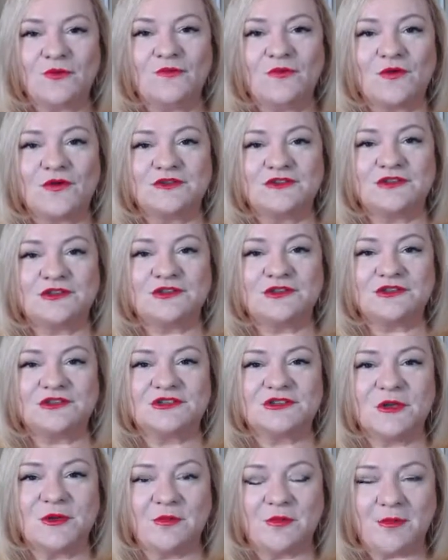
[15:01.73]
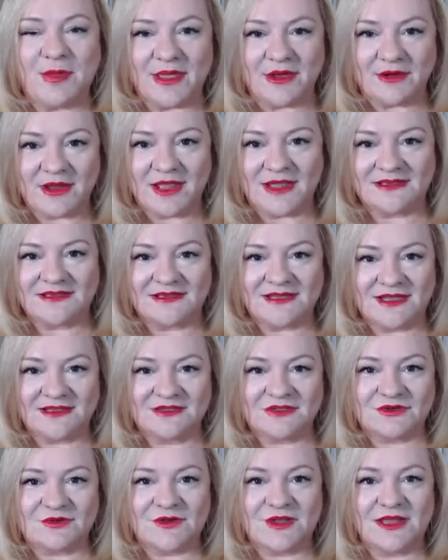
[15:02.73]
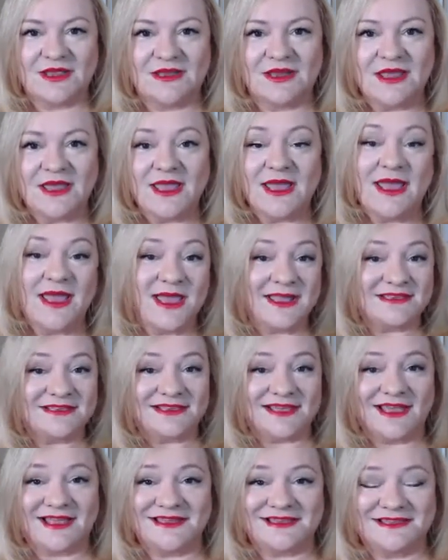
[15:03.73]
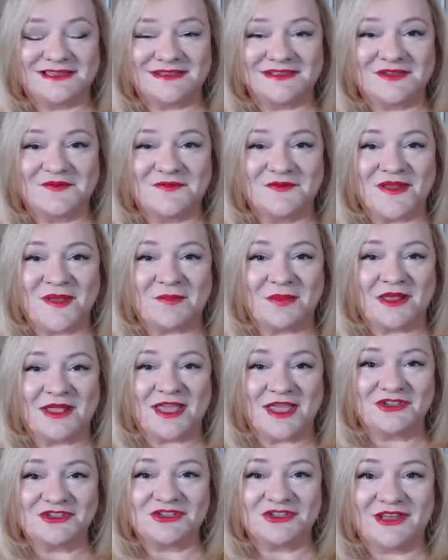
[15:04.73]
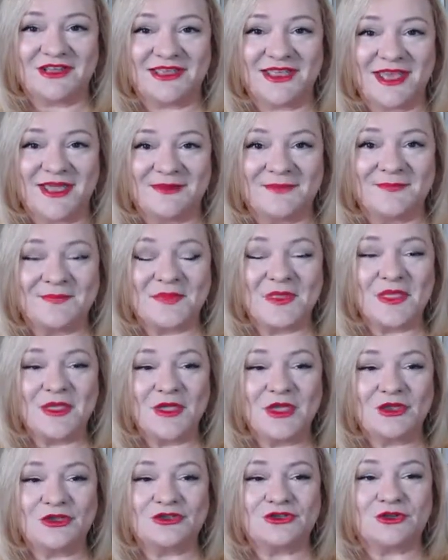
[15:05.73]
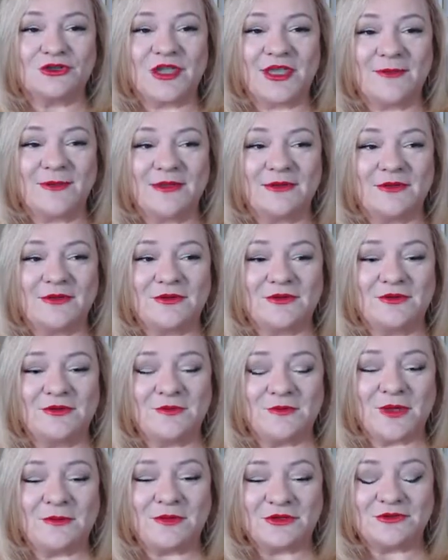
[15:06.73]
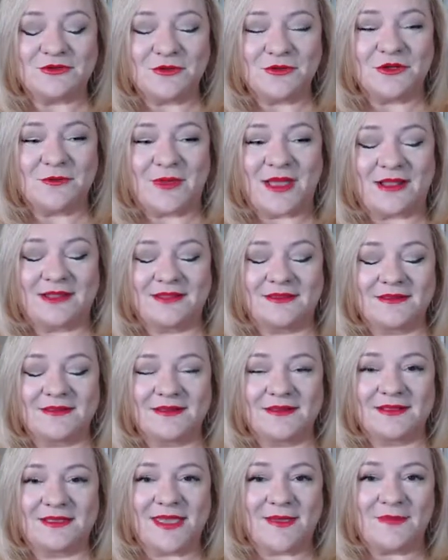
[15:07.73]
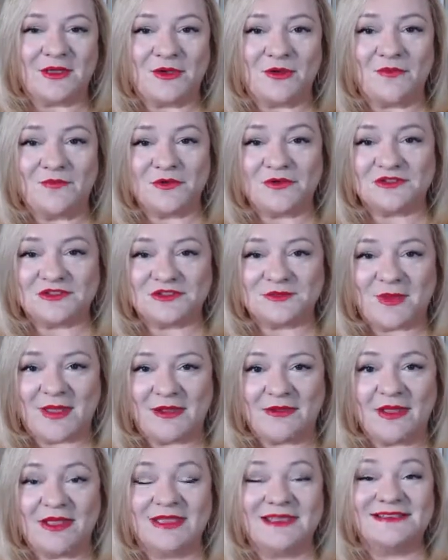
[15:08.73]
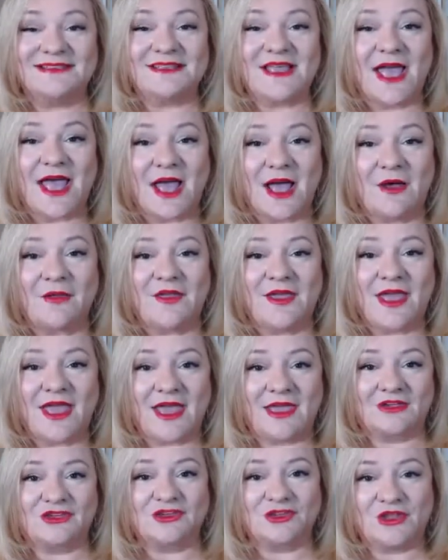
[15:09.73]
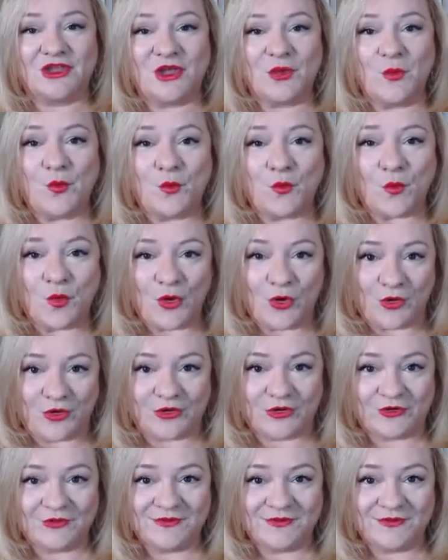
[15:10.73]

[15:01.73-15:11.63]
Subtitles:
versus barrier sunscreen, it's a different application again. So when we talk about chemical versus barrier, is how they actually work,